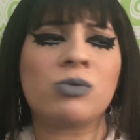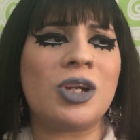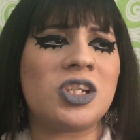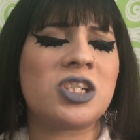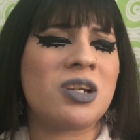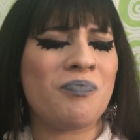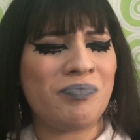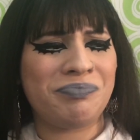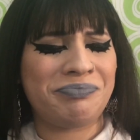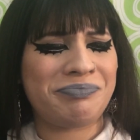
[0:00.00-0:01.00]
which
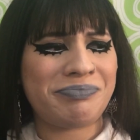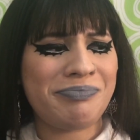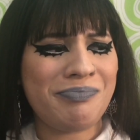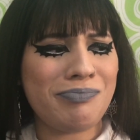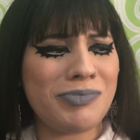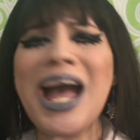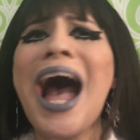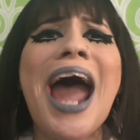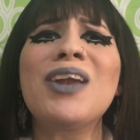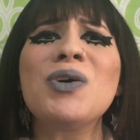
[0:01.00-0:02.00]

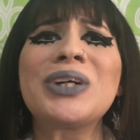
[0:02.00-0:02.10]
I don't